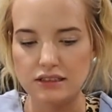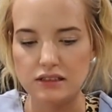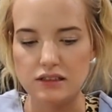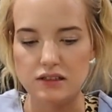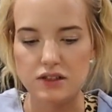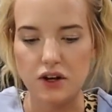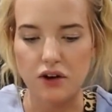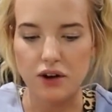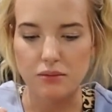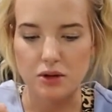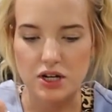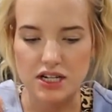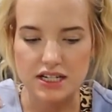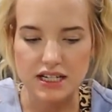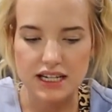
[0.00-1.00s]
So I'm
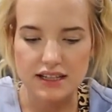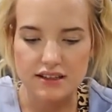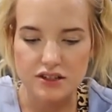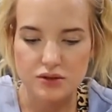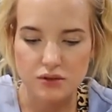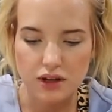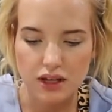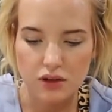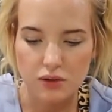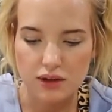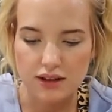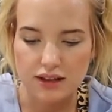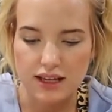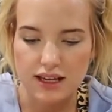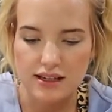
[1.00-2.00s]
trying to eat this really
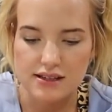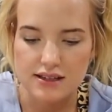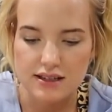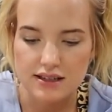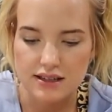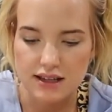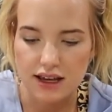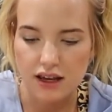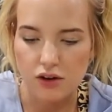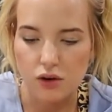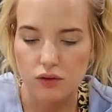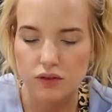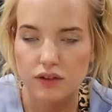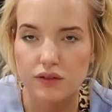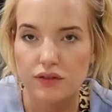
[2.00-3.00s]
quickly because it's like
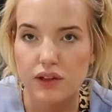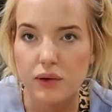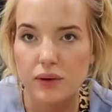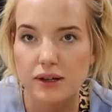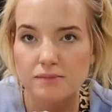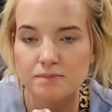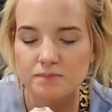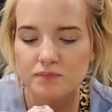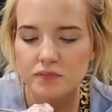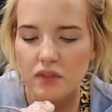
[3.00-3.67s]
overflowing.